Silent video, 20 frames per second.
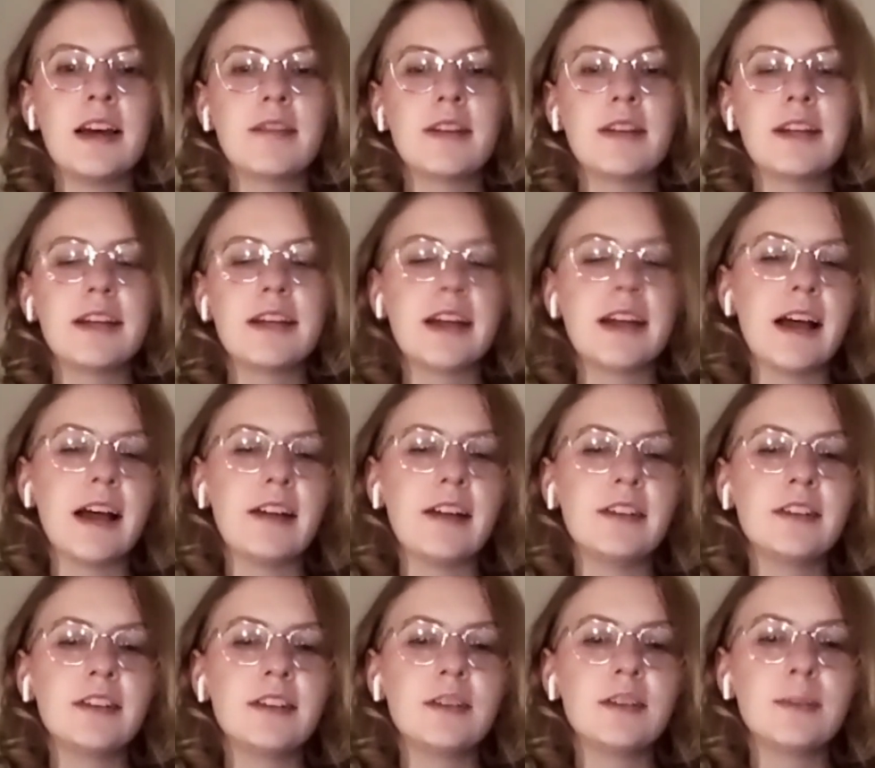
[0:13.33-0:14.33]
reading
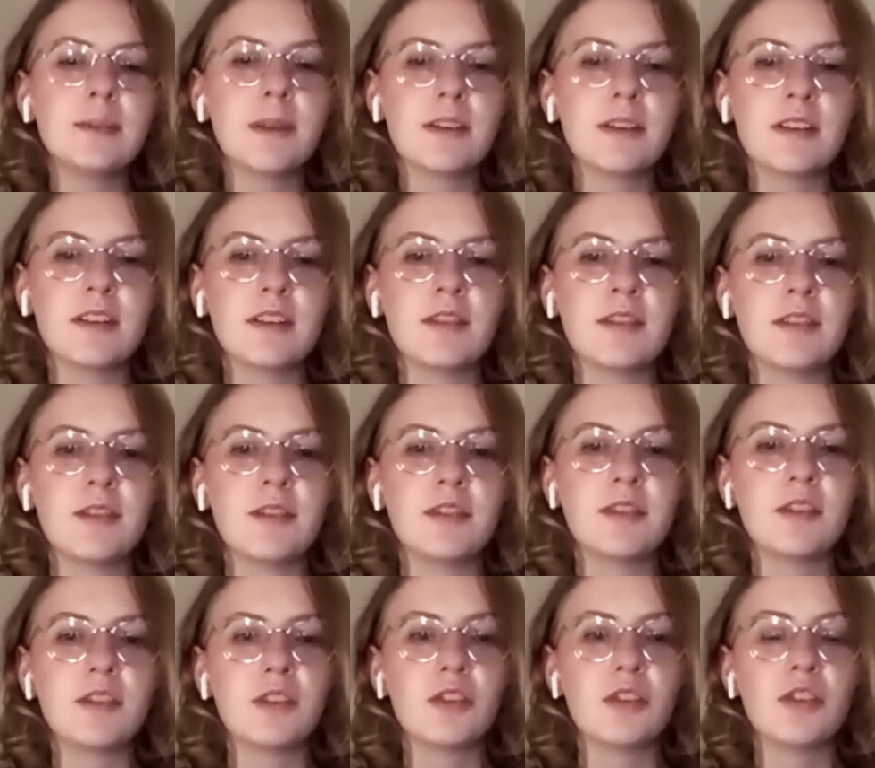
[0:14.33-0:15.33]
calendars based off of
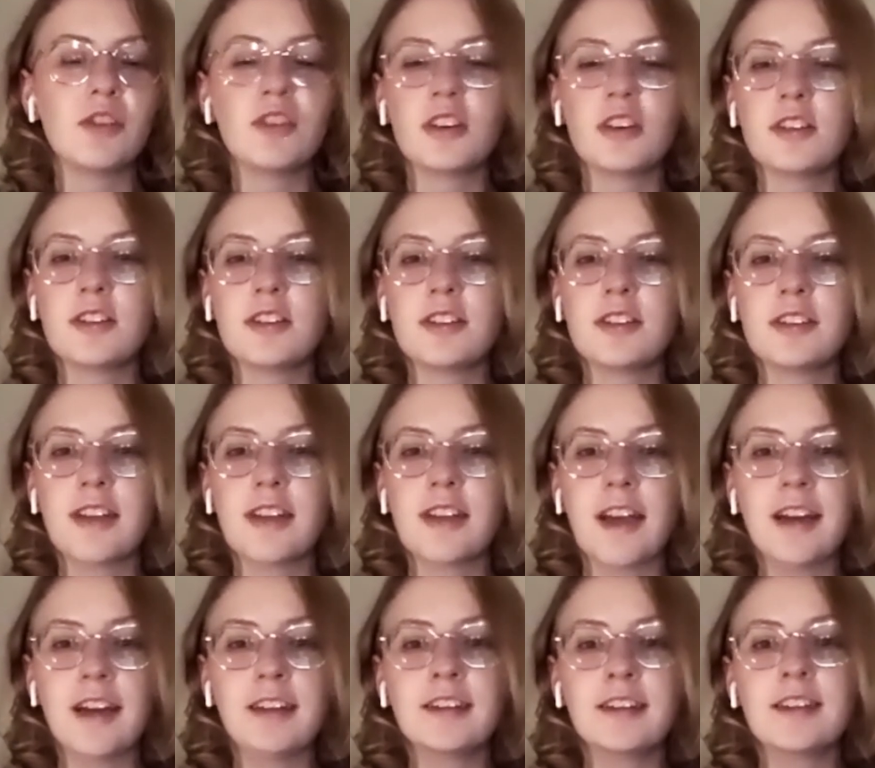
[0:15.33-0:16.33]
social justice
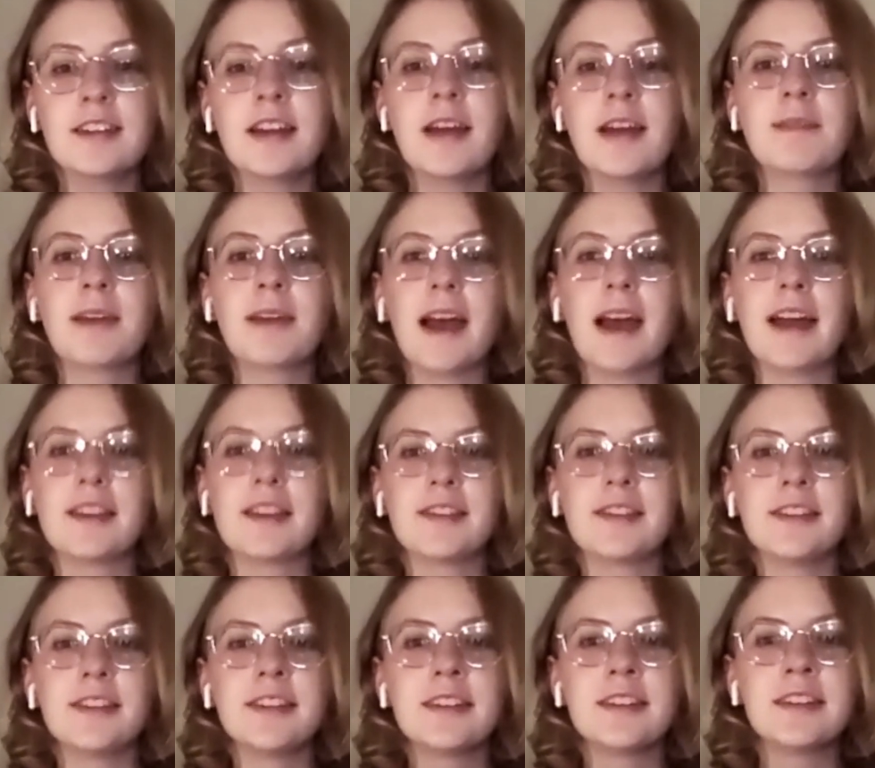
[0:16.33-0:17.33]
texts. I'm
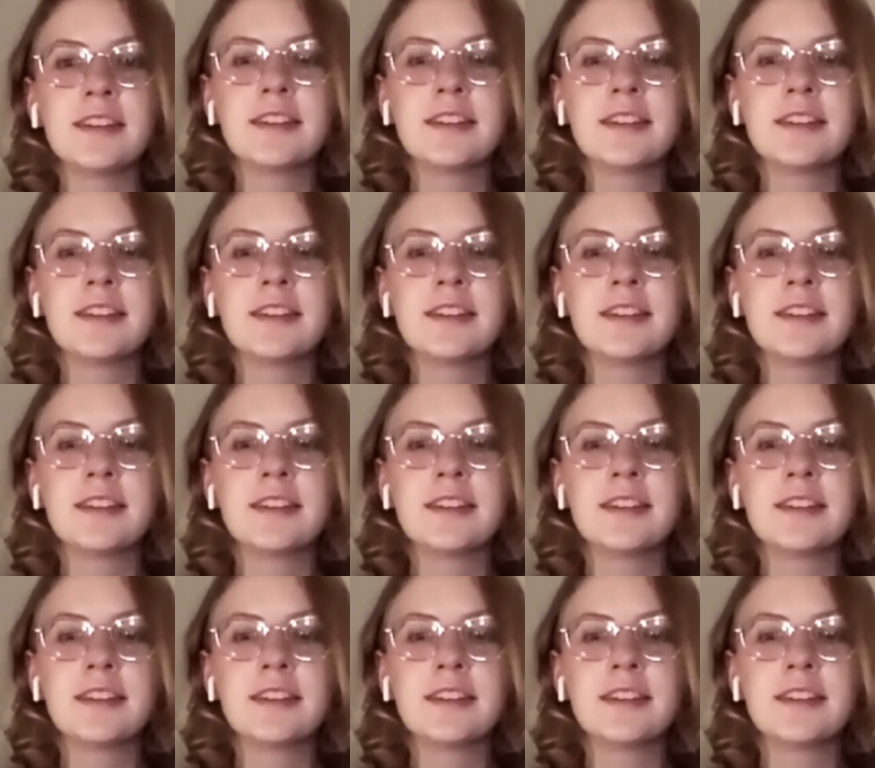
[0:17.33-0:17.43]
Katherine.